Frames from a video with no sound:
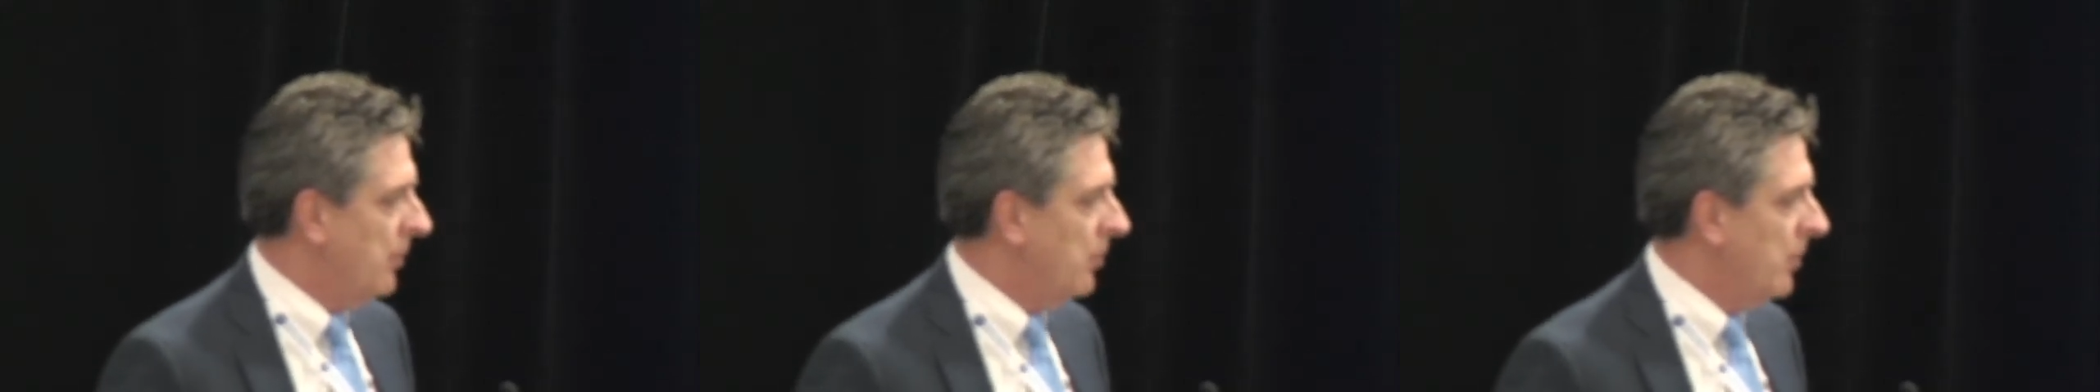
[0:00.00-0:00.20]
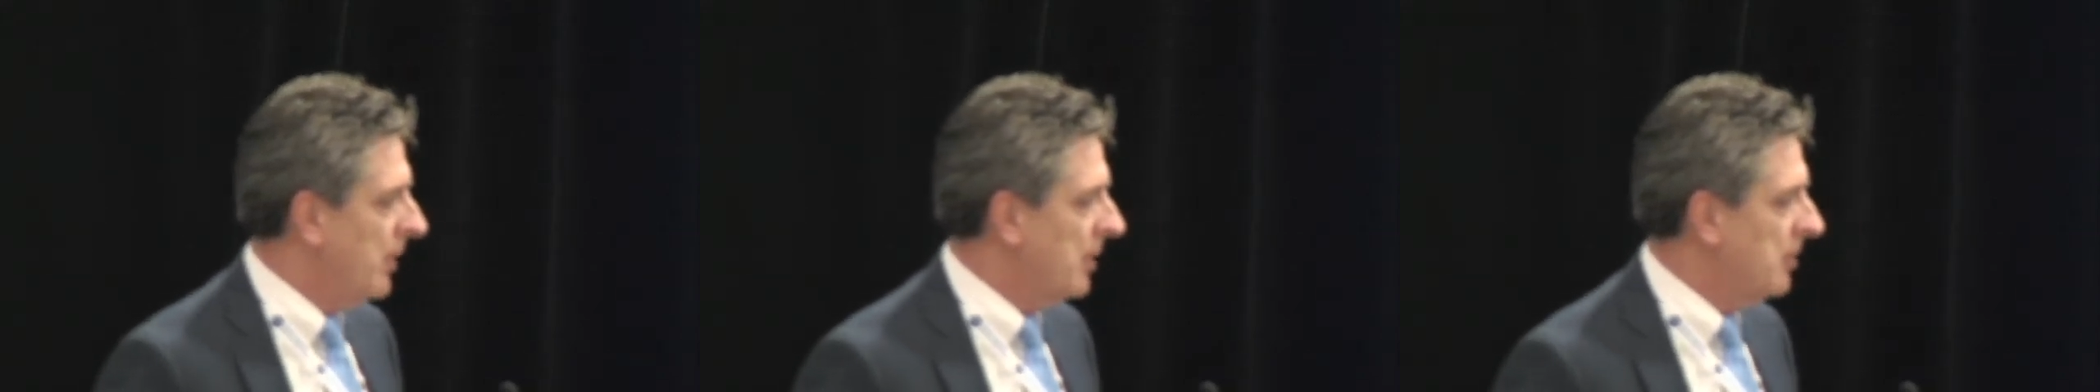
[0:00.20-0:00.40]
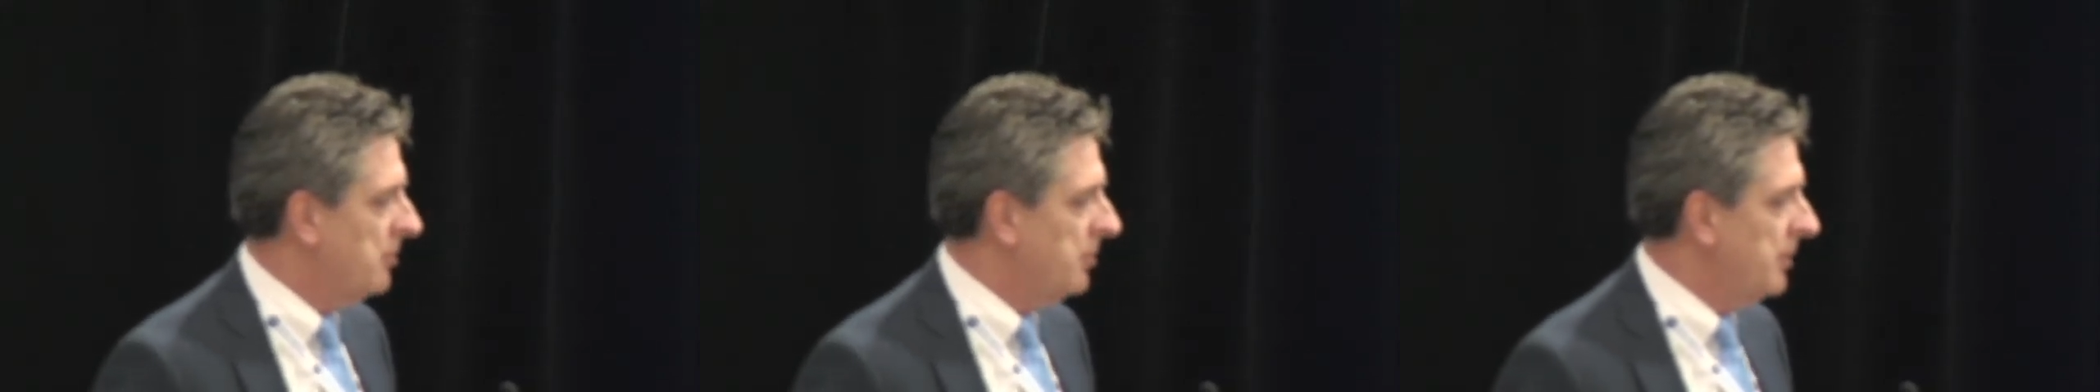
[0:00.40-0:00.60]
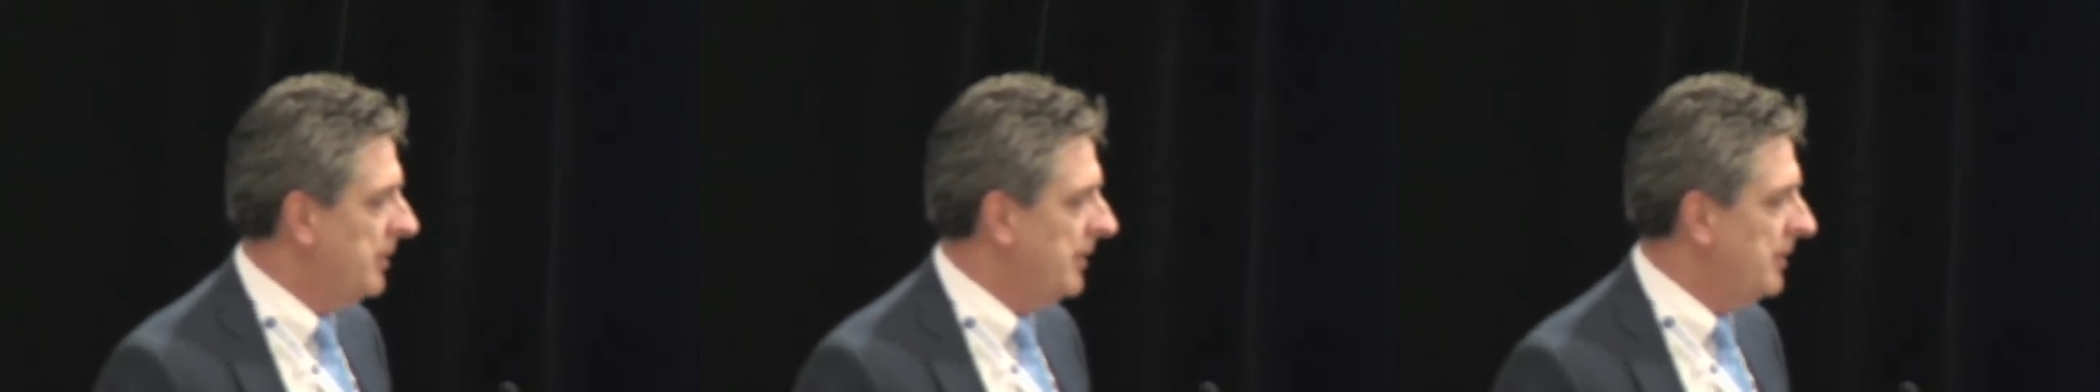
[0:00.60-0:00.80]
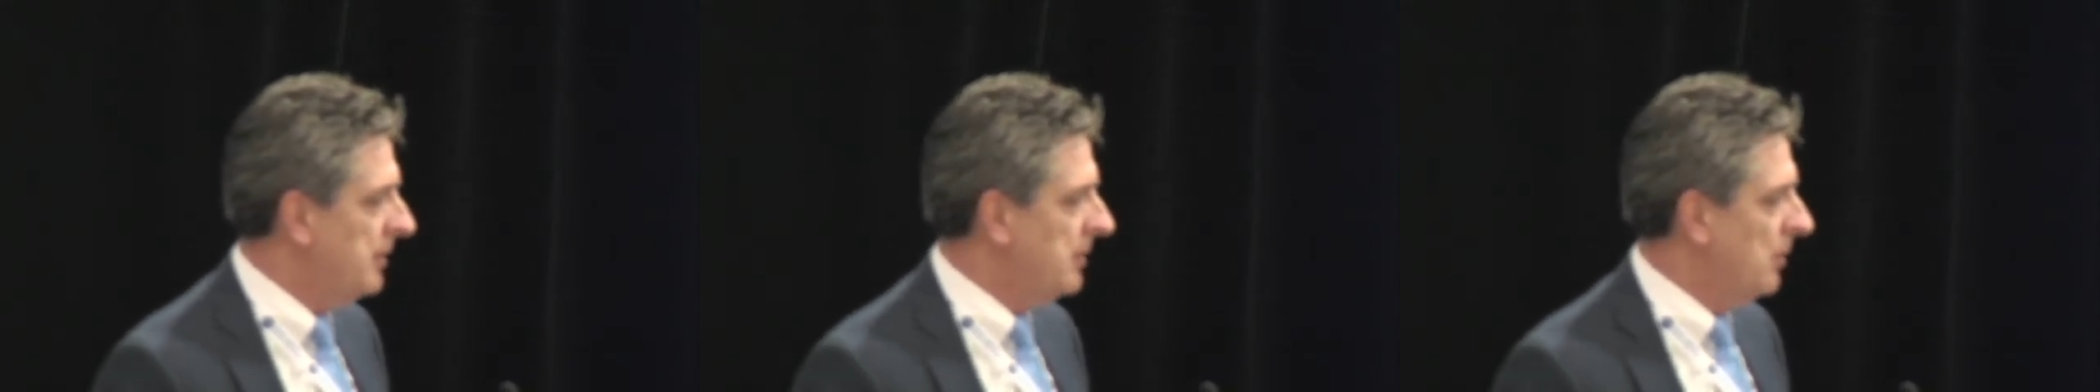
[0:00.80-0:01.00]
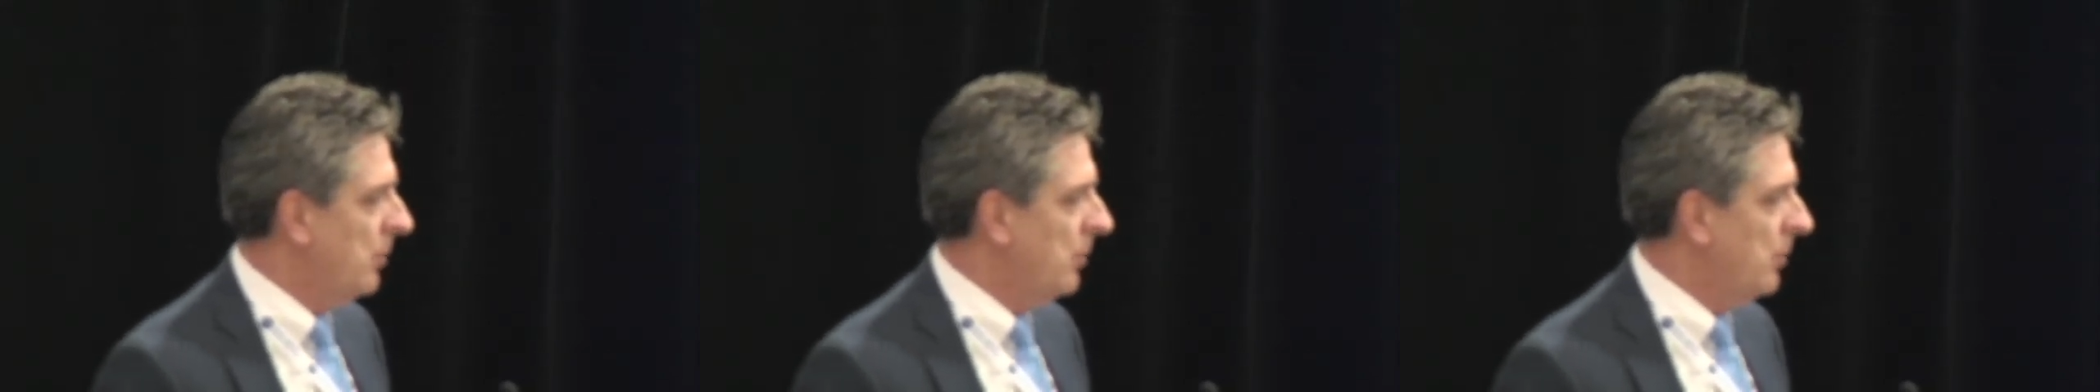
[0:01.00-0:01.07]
we want to complete,